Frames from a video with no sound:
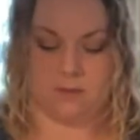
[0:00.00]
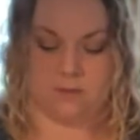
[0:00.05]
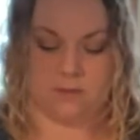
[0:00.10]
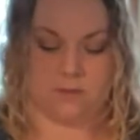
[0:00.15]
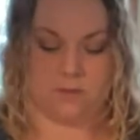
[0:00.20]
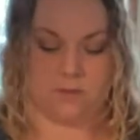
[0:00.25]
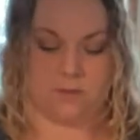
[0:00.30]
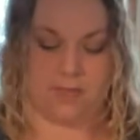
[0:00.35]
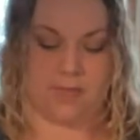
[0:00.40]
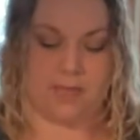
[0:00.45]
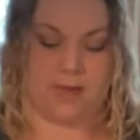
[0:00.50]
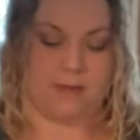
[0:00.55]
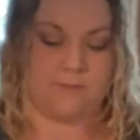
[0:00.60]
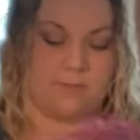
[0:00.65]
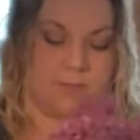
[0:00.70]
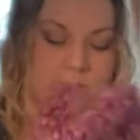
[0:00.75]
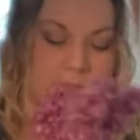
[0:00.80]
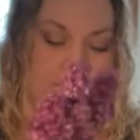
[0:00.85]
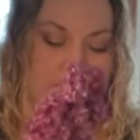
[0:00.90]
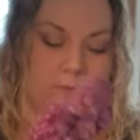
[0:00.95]
So again, I'm
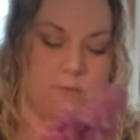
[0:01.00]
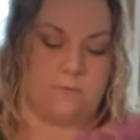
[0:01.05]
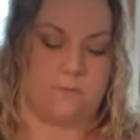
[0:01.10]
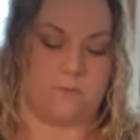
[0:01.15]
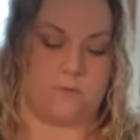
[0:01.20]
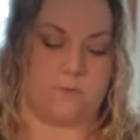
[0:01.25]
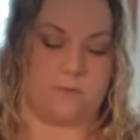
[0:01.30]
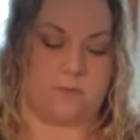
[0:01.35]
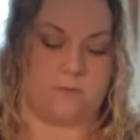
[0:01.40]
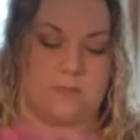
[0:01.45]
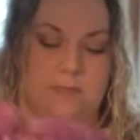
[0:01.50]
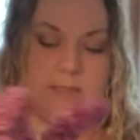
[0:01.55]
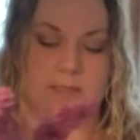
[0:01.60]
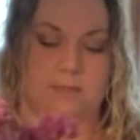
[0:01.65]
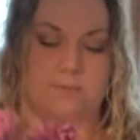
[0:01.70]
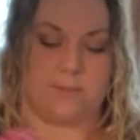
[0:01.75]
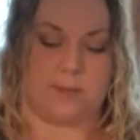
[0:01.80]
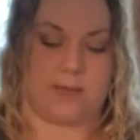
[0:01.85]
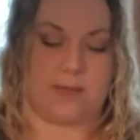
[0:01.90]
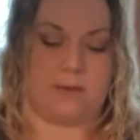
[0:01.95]
just going to remove some of these
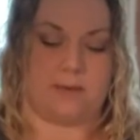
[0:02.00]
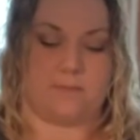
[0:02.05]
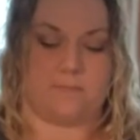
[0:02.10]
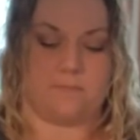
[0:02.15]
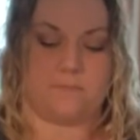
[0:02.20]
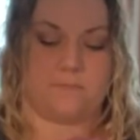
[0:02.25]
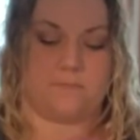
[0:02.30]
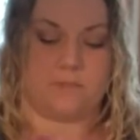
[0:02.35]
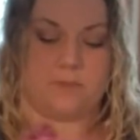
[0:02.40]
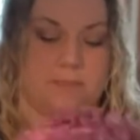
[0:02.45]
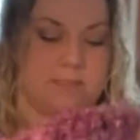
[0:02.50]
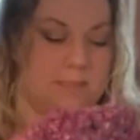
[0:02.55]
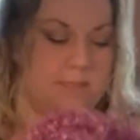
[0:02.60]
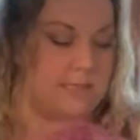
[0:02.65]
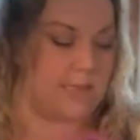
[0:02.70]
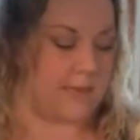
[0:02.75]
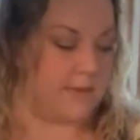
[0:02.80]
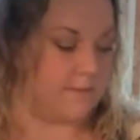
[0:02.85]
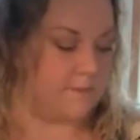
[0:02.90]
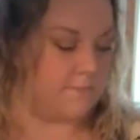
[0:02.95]
bottom
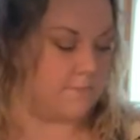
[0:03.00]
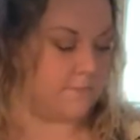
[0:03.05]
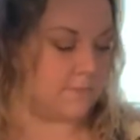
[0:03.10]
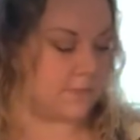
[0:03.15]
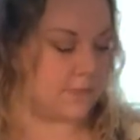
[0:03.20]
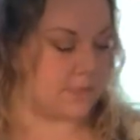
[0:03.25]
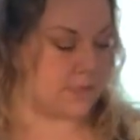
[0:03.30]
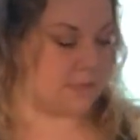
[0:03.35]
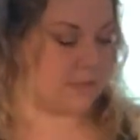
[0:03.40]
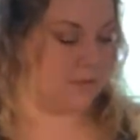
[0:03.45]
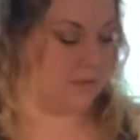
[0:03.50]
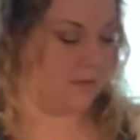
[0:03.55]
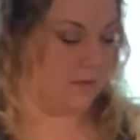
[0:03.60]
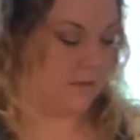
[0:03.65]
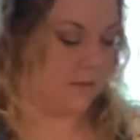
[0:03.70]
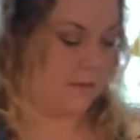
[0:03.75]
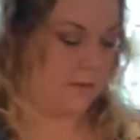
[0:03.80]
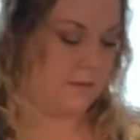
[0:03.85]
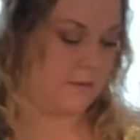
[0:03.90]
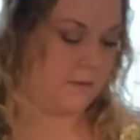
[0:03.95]
stems
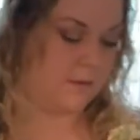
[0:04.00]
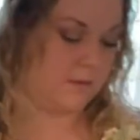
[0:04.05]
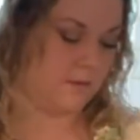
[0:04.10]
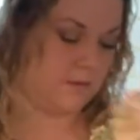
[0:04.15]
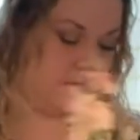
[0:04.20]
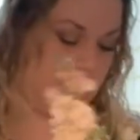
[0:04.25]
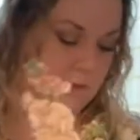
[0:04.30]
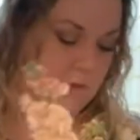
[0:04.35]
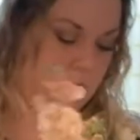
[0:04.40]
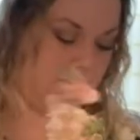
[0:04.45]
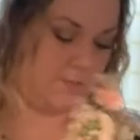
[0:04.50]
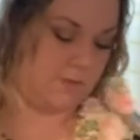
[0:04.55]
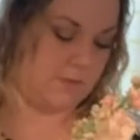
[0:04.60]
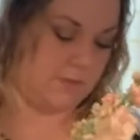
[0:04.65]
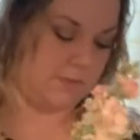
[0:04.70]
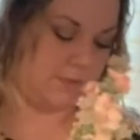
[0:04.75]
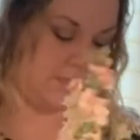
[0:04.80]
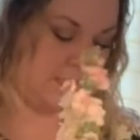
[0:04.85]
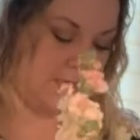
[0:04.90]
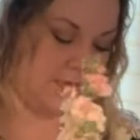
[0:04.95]
and we'll
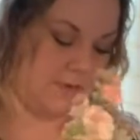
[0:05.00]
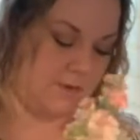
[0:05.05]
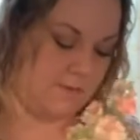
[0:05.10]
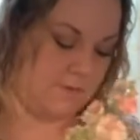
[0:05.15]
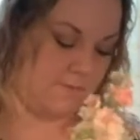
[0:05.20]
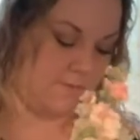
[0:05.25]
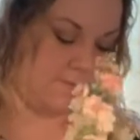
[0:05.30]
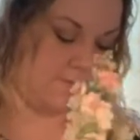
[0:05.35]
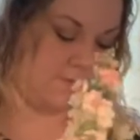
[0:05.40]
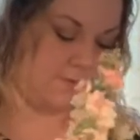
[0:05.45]
just kind of